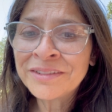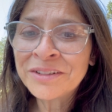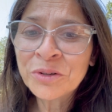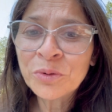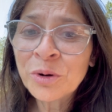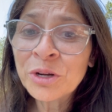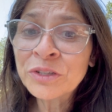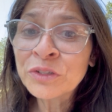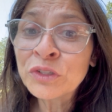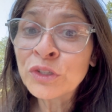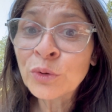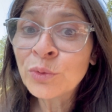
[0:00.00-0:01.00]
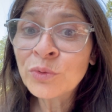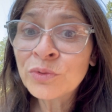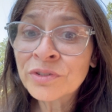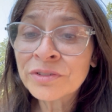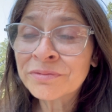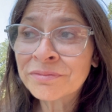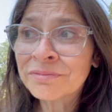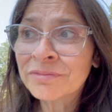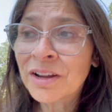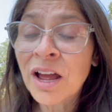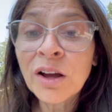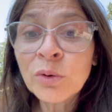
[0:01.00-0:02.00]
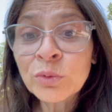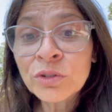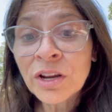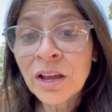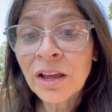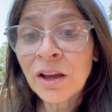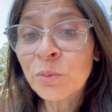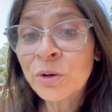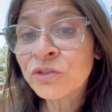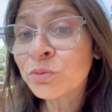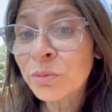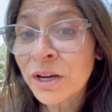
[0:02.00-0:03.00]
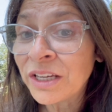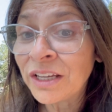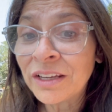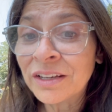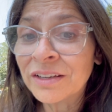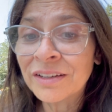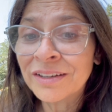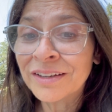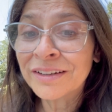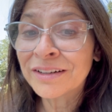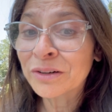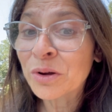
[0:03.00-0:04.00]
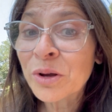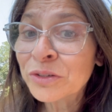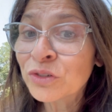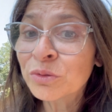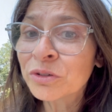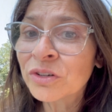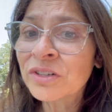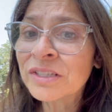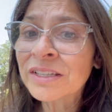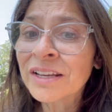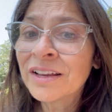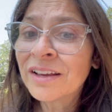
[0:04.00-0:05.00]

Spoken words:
you know what, don't count how much money it'll cost you, because